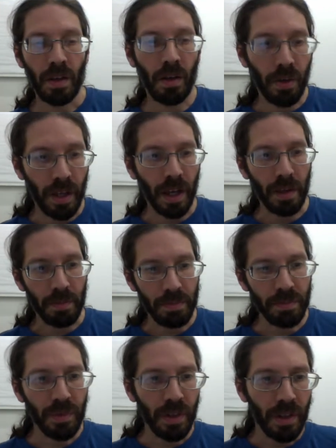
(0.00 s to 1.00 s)
Okay.
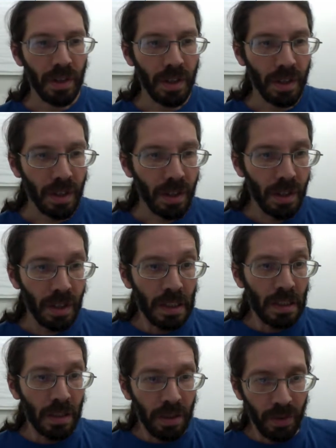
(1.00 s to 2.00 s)

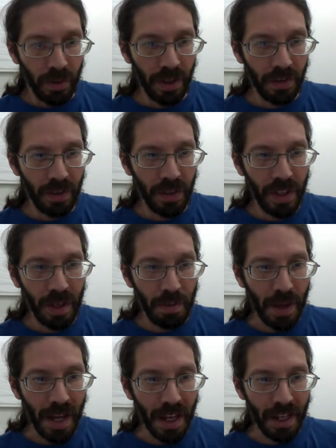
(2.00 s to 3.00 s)
Whenever you get
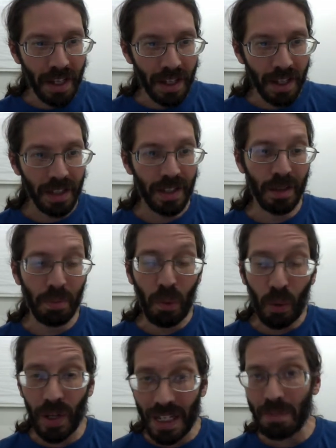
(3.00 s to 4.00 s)
back the
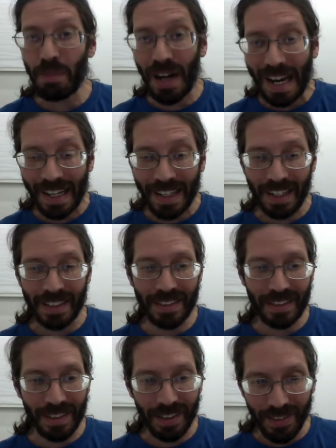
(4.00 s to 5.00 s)
pointy
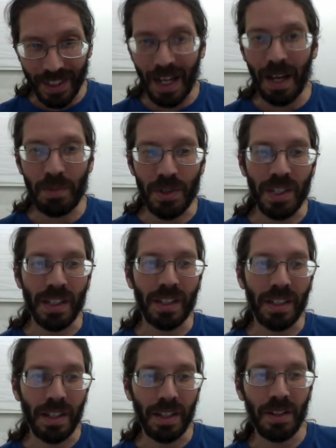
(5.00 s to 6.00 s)
brackets of an
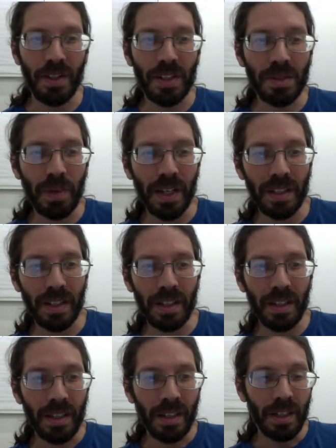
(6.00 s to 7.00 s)
object and you're
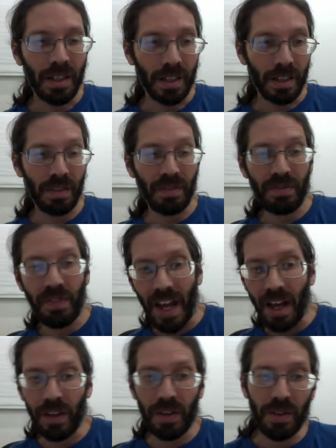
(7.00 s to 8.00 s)
expecting the
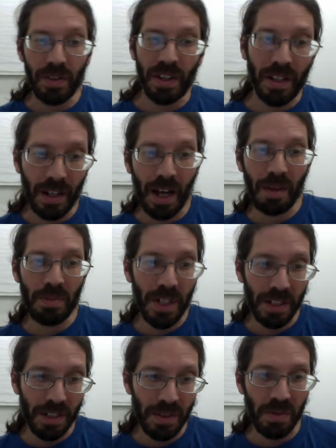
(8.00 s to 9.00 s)
value that an
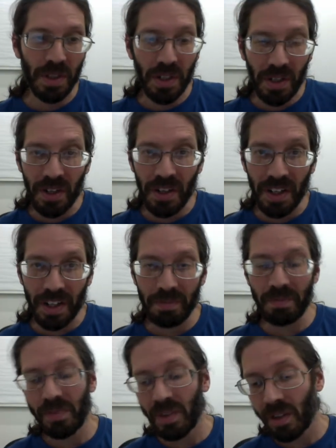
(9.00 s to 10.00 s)
object is returning,
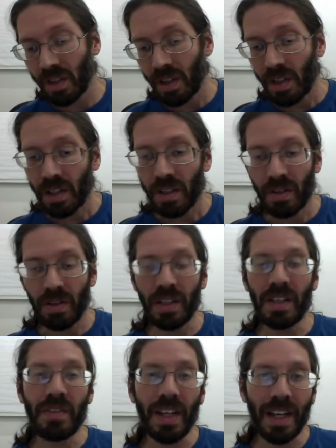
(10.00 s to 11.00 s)
you're
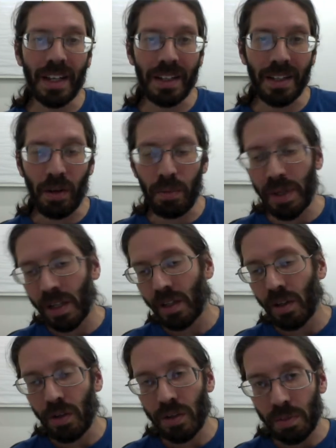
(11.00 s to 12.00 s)
leaving out the open
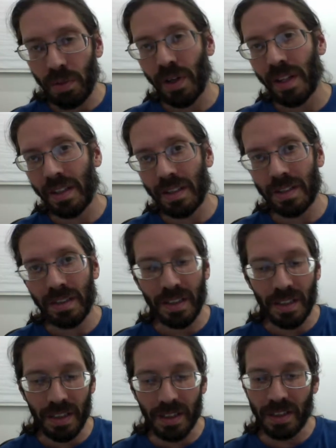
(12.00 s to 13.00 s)
close
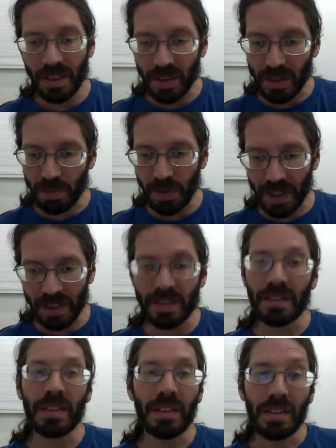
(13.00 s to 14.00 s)
parenthesis to
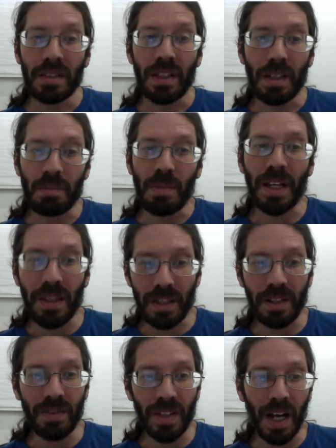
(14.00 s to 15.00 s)
express a method
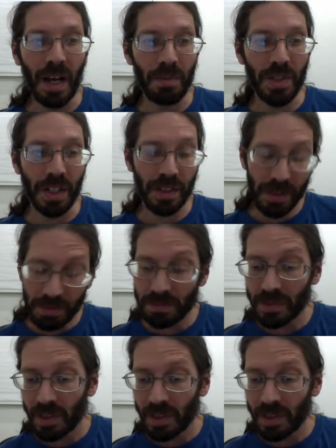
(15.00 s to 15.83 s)
of an object.